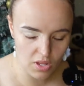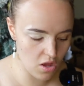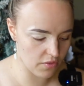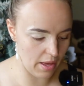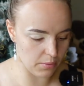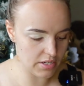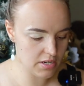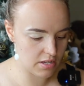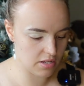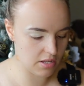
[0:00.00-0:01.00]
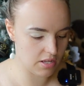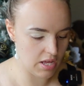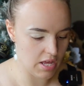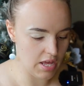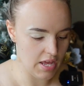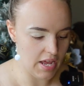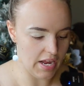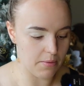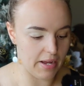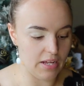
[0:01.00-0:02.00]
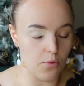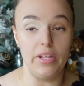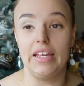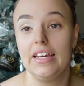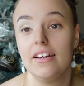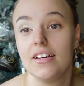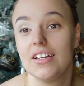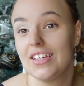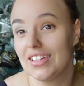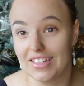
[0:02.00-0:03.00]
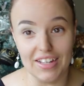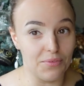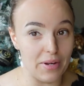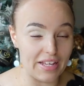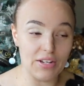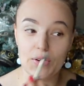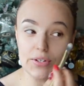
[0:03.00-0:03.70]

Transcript: on that one. Anyway, we're going to go